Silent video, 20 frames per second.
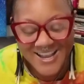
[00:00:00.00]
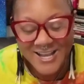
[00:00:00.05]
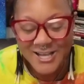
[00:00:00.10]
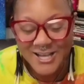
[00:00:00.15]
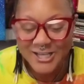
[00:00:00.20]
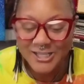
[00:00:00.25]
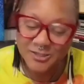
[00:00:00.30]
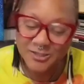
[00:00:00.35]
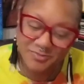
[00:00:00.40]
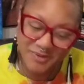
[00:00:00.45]

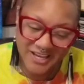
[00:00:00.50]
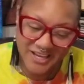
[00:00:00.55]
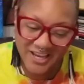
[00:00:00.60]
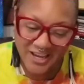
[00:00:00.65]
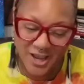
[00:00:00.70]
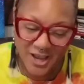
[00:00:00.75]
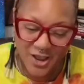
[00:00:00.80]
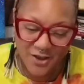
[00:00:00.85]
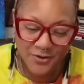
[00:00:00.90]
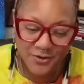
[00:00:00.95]
Speaking
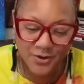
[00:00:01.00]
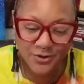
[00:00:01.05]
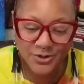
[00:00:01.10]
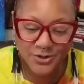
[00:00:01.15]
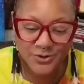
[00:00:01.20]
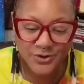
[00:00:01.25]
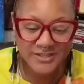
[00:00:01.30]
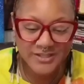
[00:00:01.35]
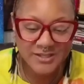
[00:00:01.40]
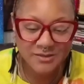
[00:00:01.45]
of, you were
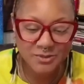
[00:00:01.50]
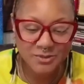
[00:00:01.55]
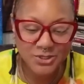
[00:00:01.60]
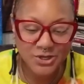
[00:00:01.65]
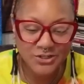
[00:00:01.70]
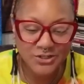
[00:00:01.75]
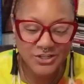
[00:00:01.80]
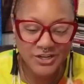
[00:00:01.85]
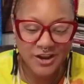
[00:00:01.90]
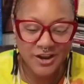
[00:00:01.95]
doing some
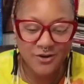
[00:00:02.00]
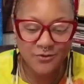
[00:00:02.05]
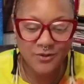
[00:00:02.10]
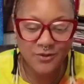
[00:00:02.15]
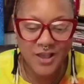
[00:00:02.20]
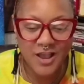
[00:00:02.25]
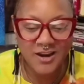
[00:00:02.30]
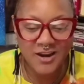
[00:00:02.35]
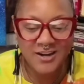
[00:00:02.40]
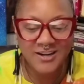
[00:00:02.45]
searching on
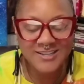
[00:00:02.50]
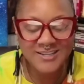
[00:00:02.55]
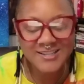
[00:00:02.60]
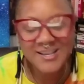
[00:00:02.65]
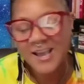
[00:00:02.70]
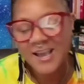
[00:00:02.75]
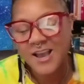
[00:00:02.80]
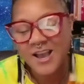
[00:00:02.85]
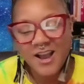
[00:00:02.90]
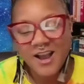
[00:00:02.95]
floggers
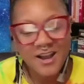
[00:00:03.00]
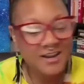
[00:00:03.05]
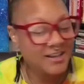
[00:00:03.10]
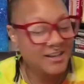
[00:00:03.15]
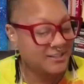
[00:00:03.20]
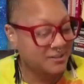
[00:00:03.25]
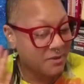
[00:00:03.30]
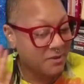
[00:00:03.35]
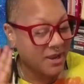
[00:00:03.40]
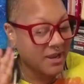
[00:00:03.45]

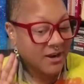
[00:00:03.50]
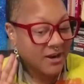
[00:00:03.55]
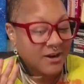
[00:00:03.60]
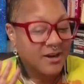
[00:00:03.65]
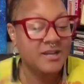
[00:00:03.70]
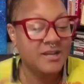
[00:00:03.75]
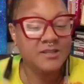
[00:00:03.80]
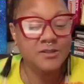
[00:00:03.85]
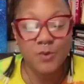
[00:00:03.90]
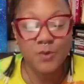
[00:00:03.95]
because of my
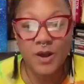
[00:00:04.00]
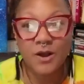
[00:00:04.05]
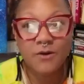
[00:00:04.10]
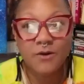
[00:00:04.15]
earrings. Well,